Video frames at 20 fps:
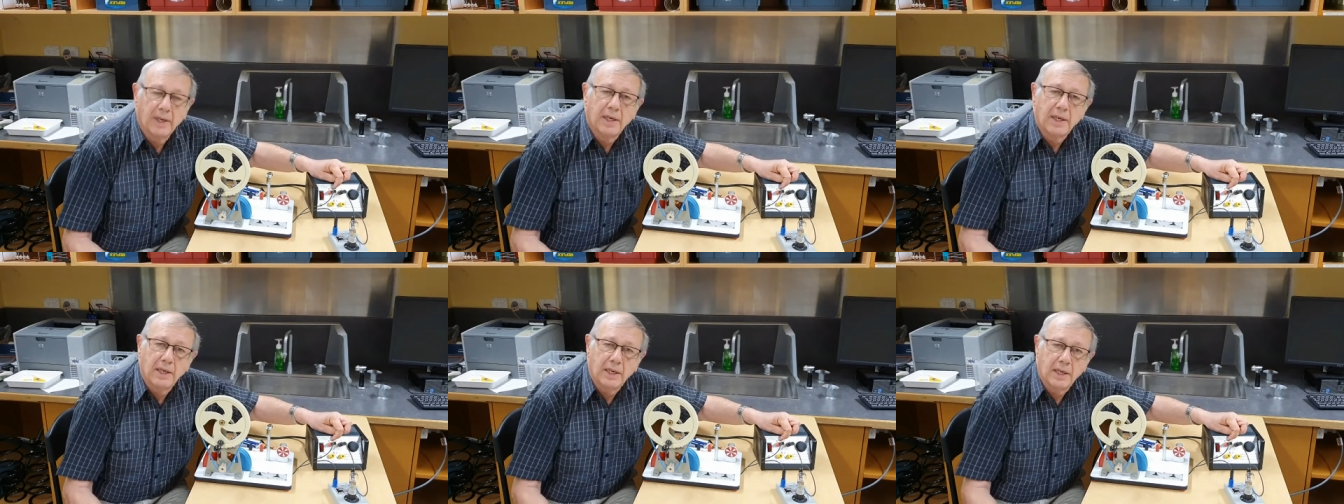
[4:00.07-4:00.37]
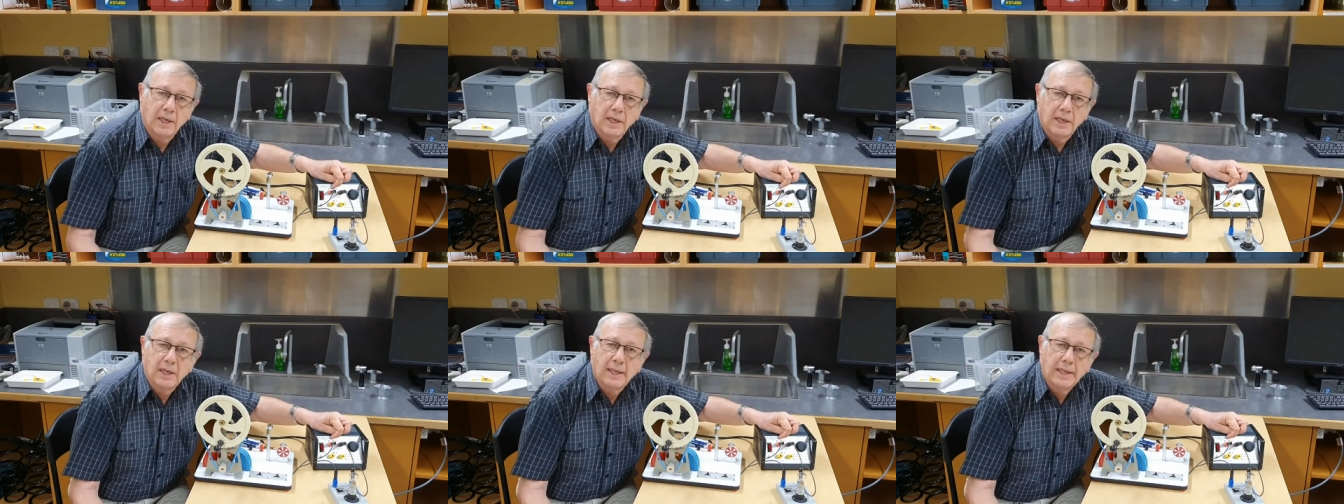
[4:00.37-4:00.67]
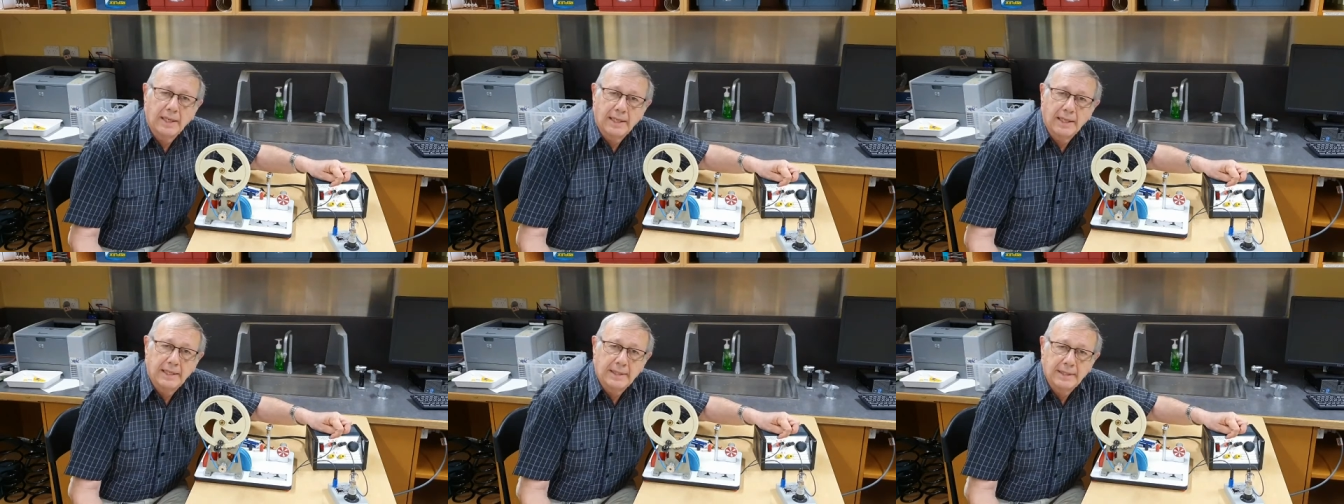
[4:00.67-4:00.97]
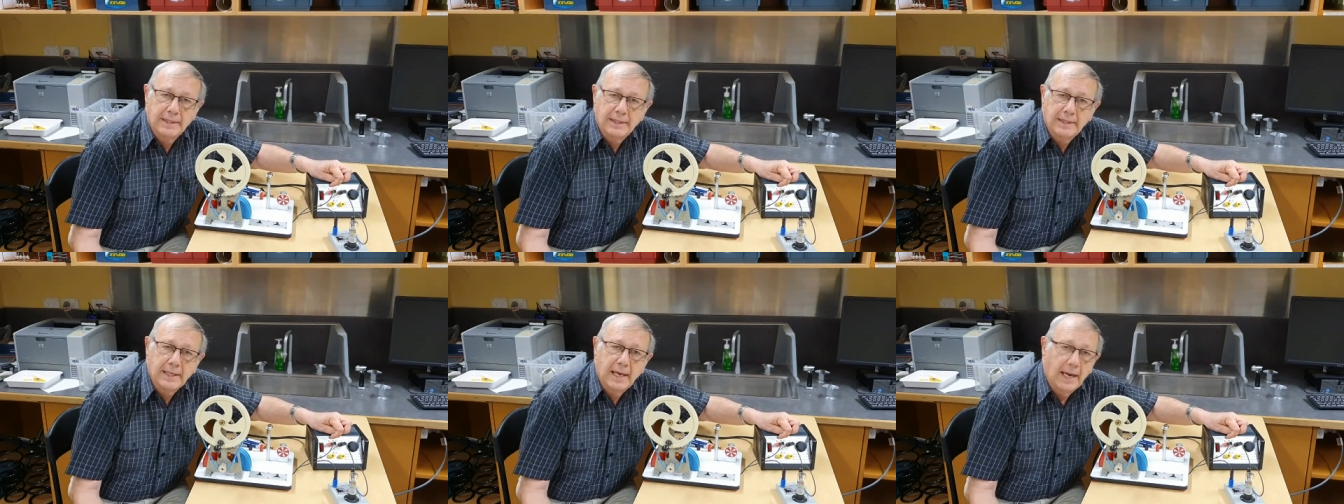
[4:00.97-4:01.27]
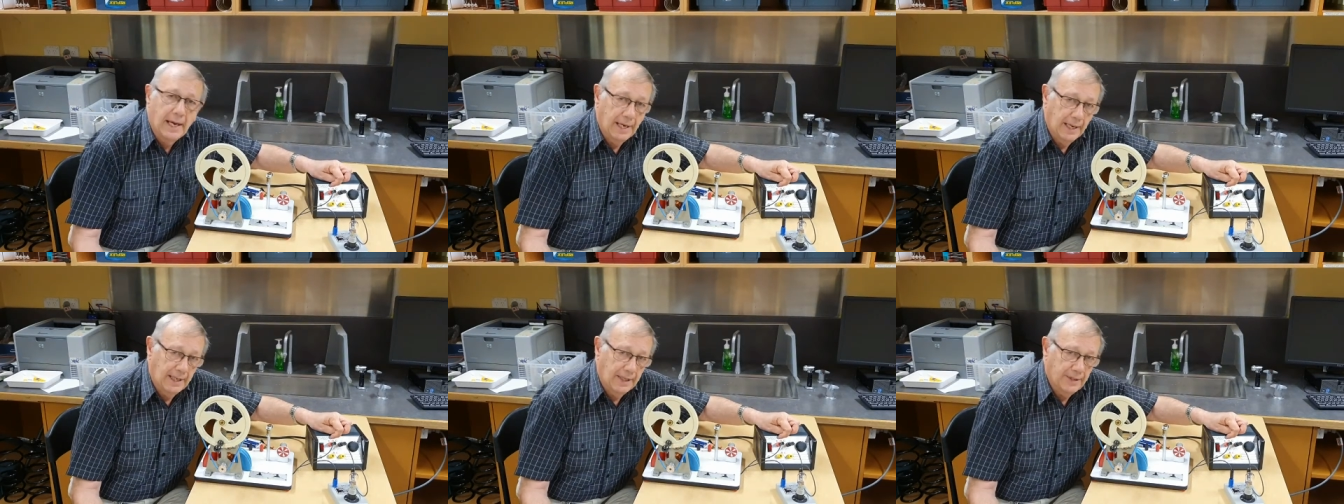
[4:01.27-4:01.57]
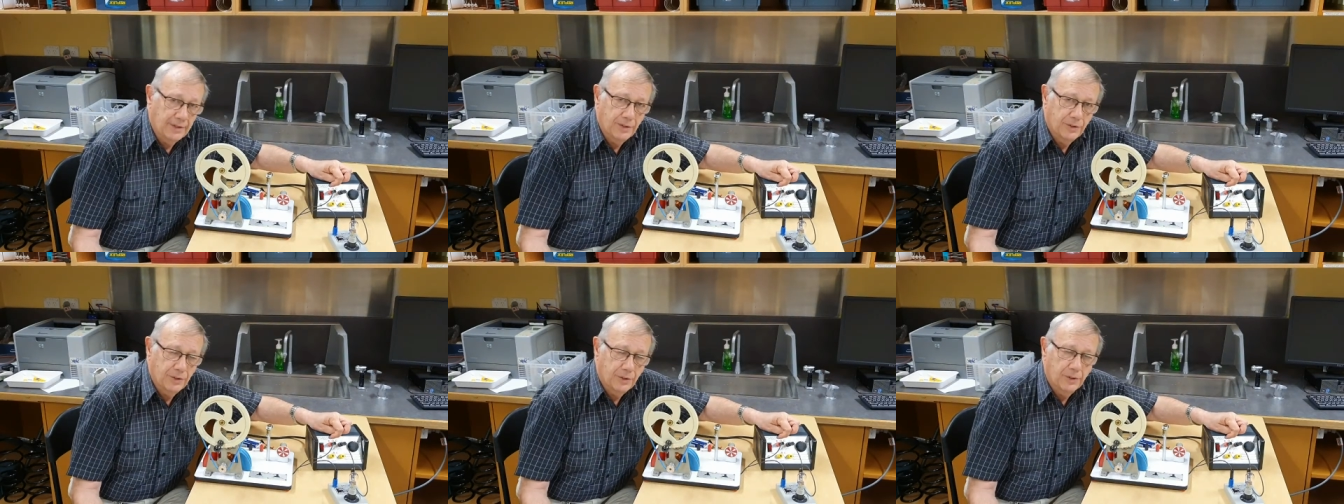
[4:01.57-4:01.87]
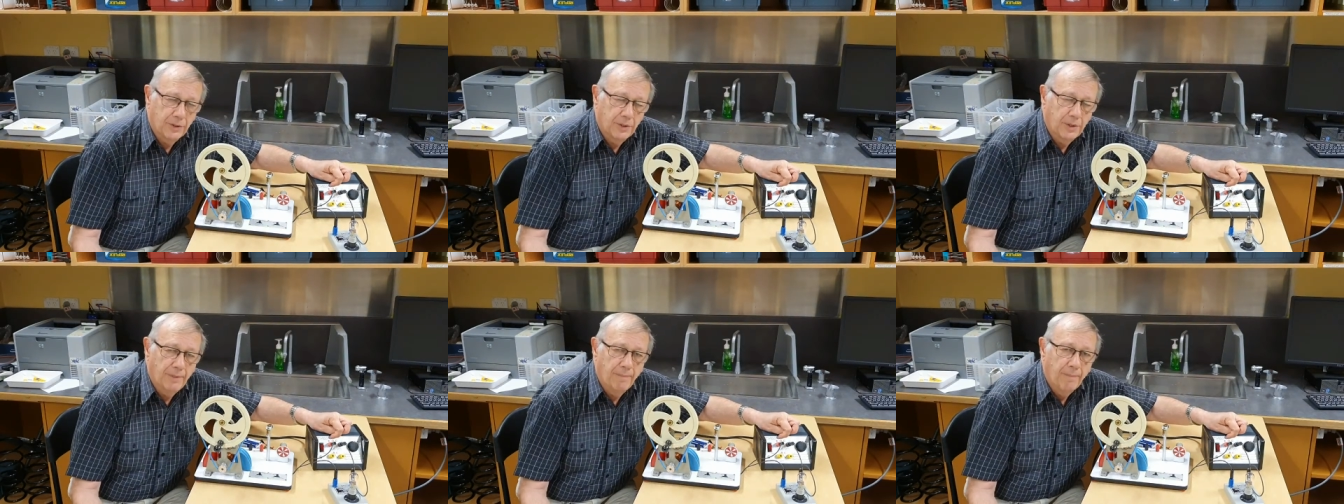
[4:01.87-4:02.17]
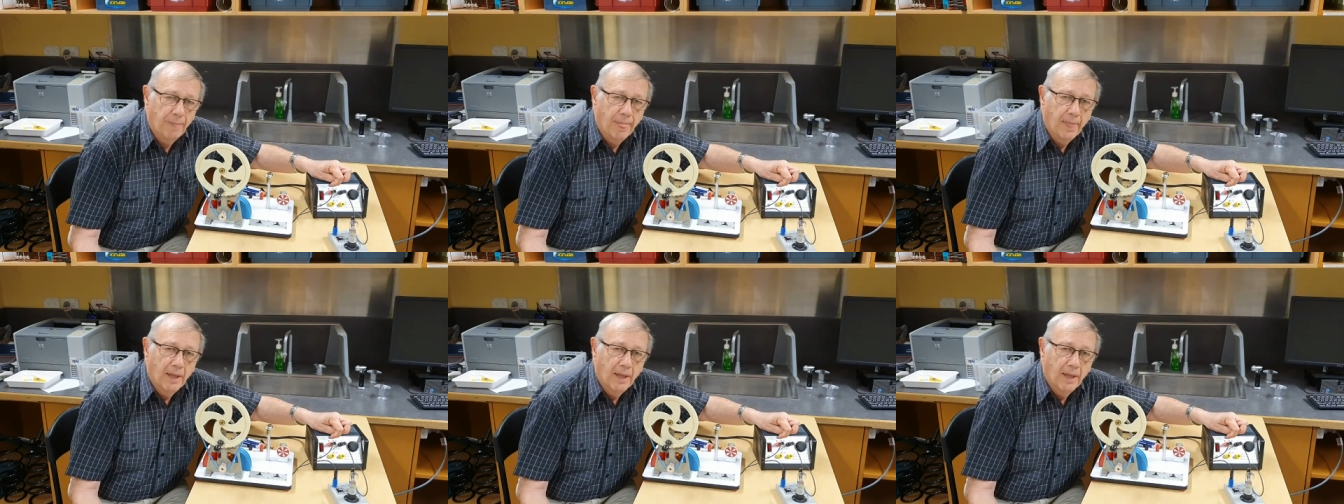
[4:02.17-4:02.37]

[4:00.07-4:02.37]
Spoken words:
here is AC.